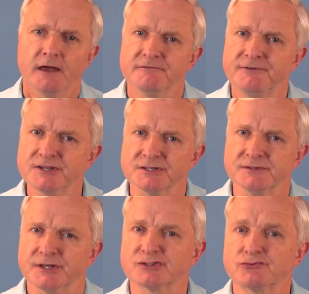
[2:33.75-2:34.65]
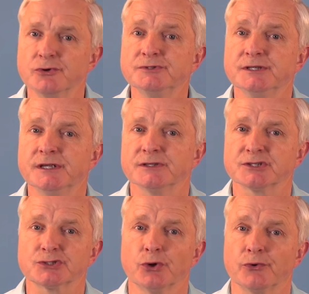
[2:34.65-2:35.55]
A vision that is rooted in a
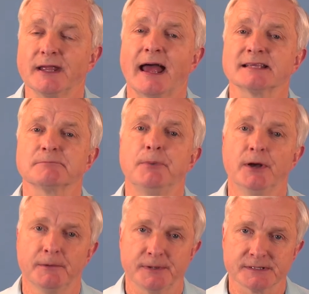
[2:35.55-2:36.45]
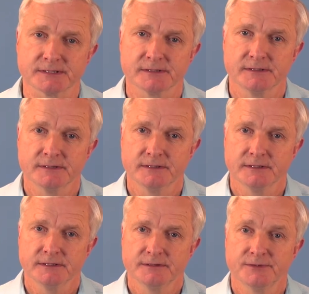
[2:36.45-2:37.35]
story has purpose.
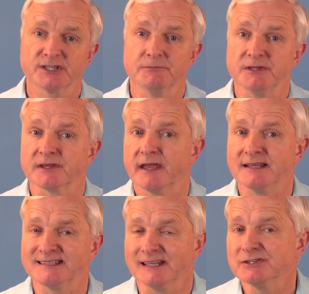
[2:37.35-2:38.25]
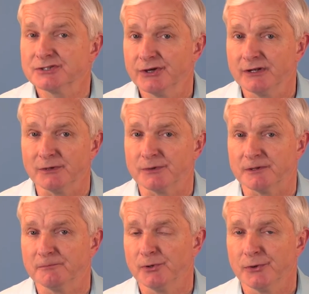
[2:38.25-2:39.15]
This could be the case internally with
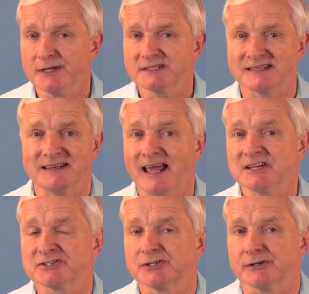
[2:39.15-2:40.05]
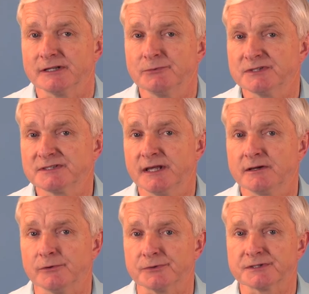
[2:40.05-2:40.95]
employees and externally with
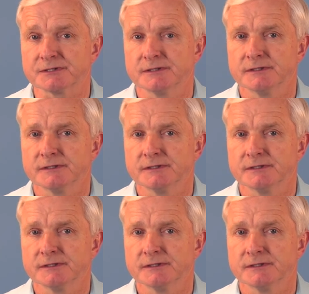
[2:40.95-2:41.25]
stakeholders.